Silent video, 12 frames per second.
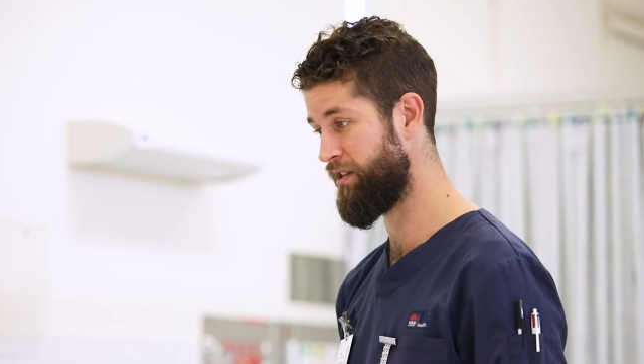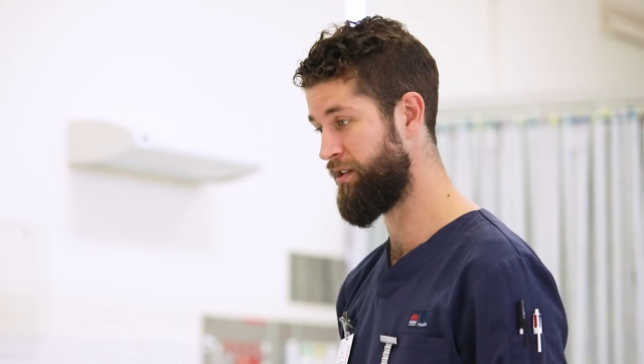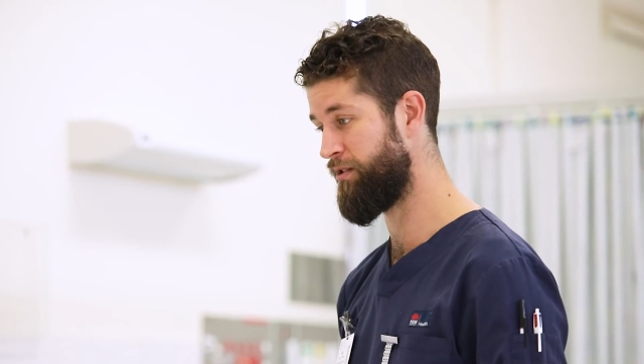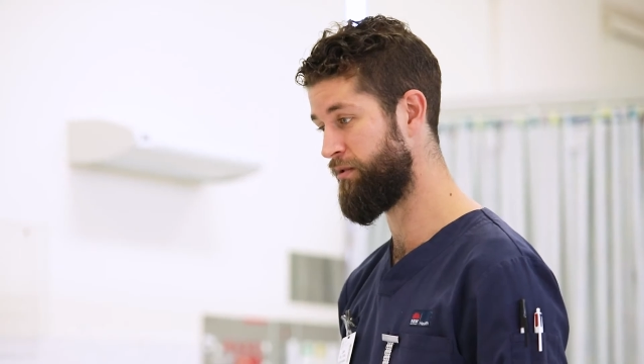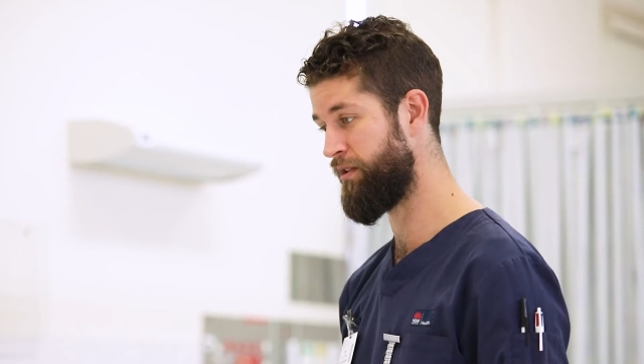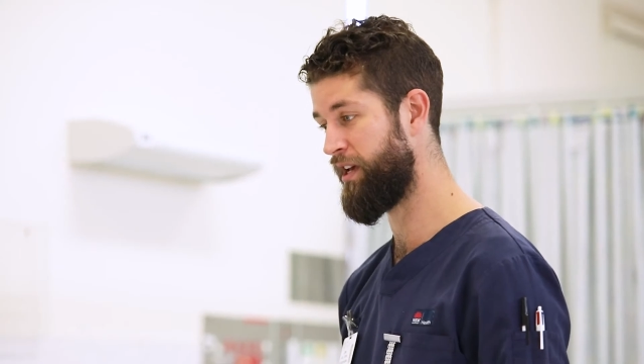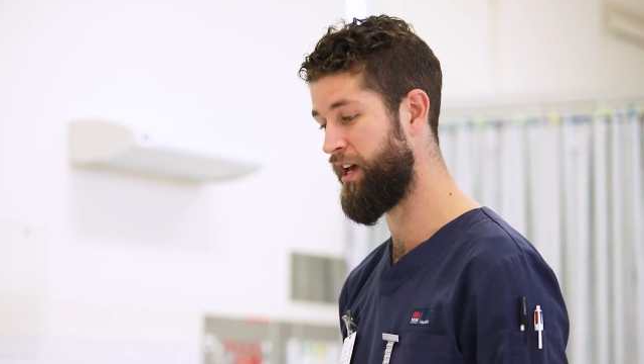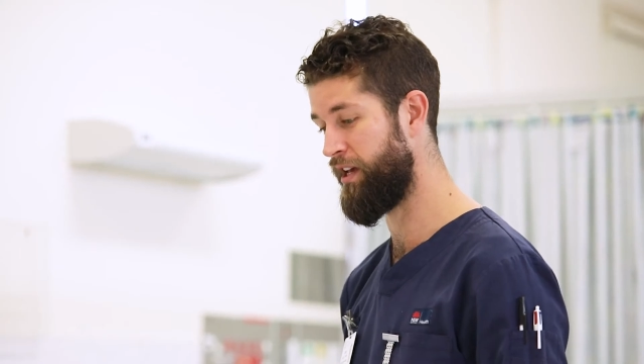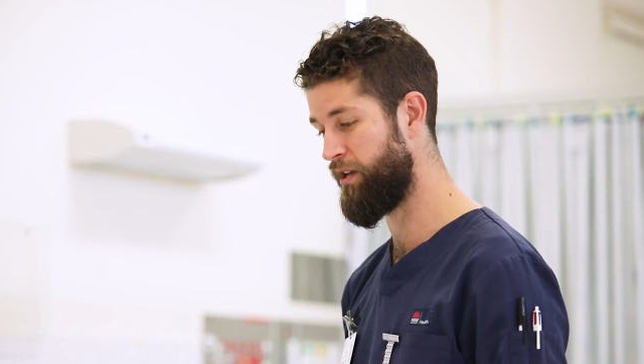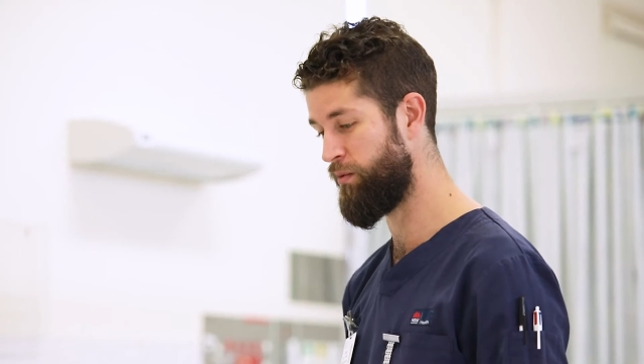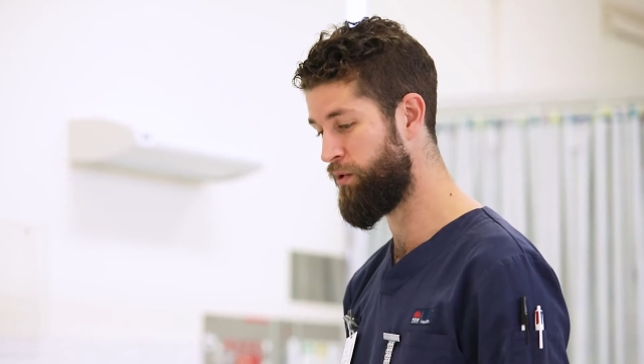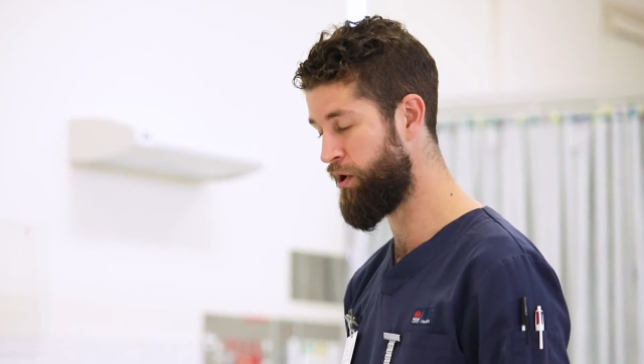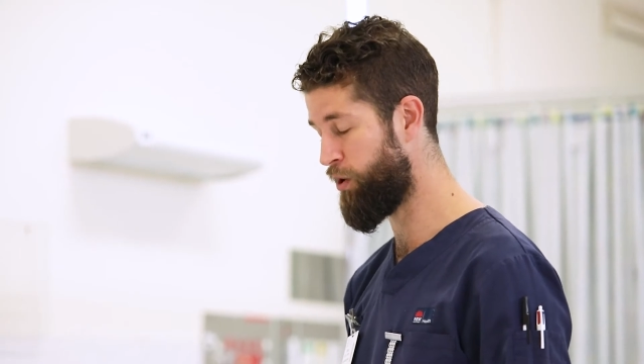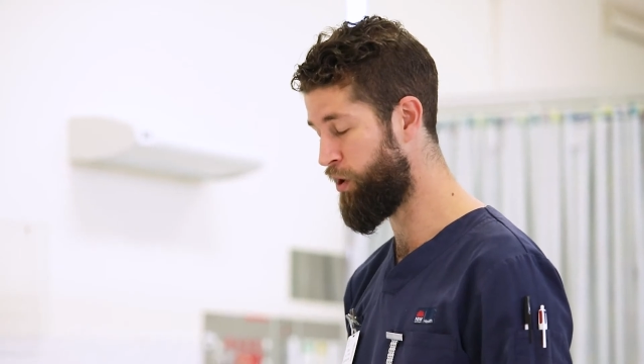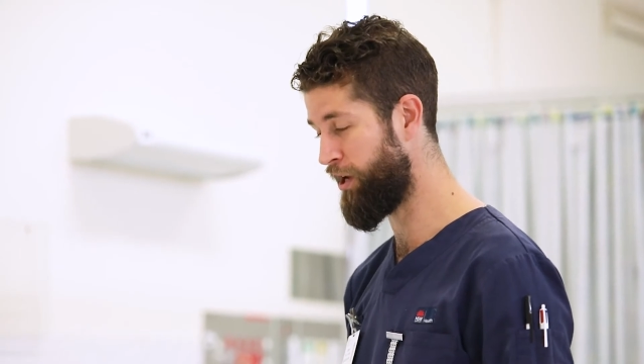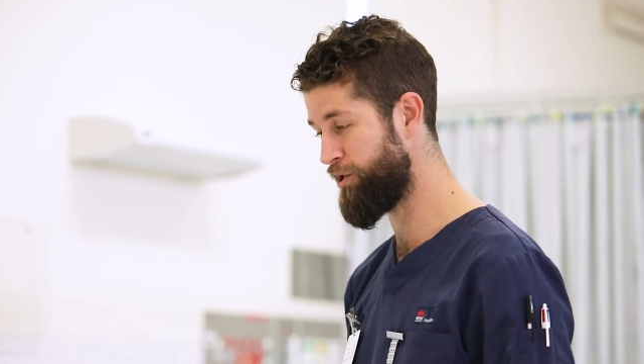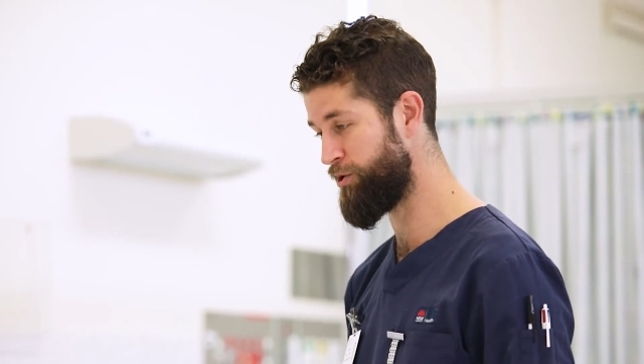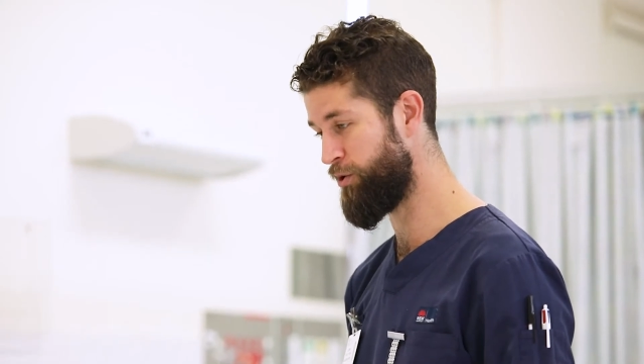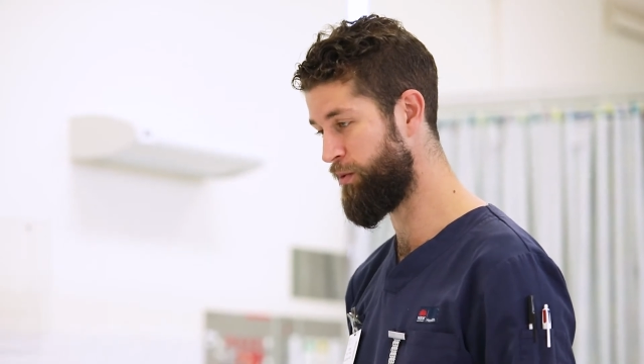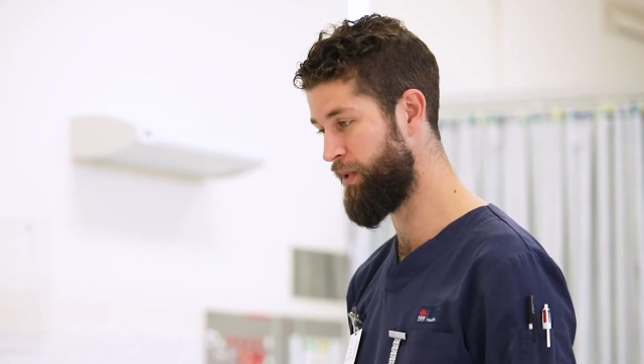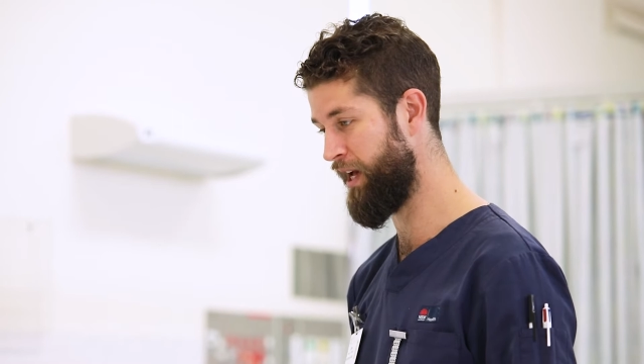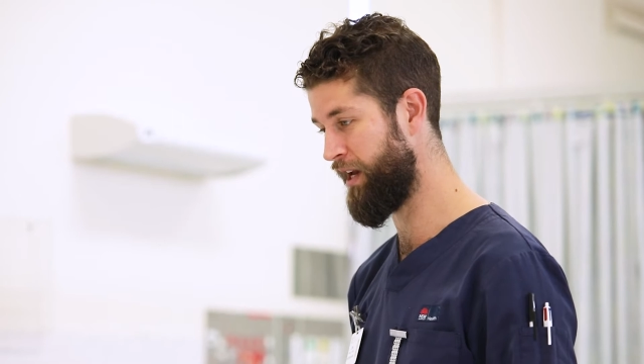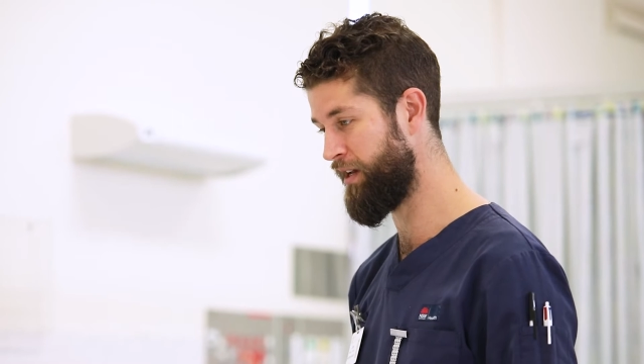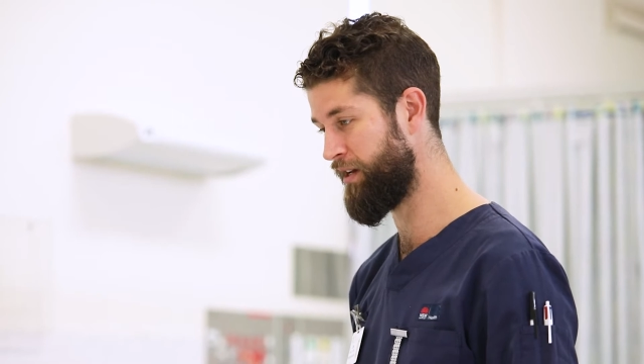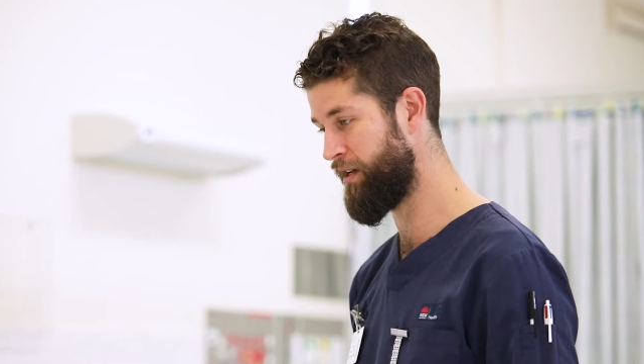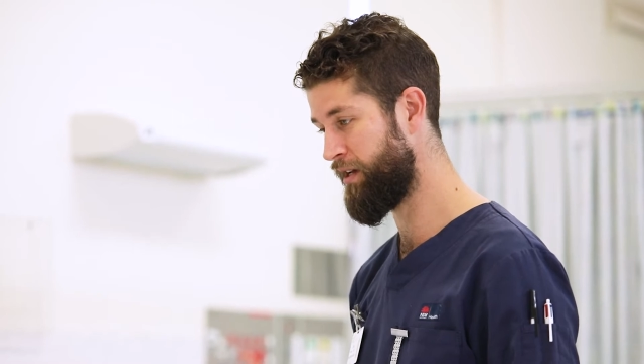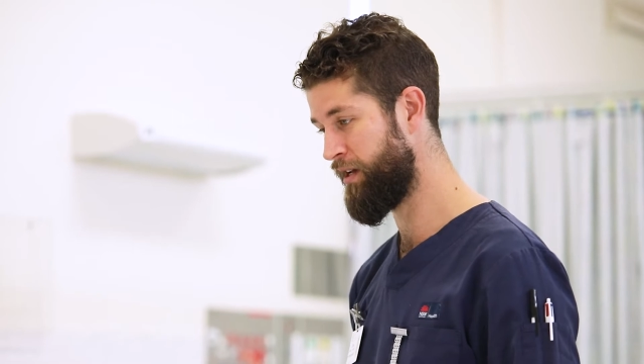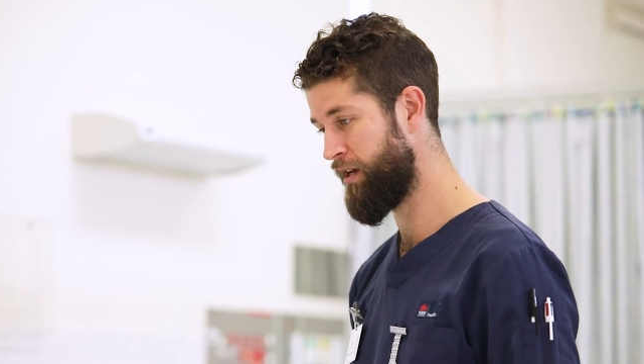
that you, yeah, you weren't quite sure about it.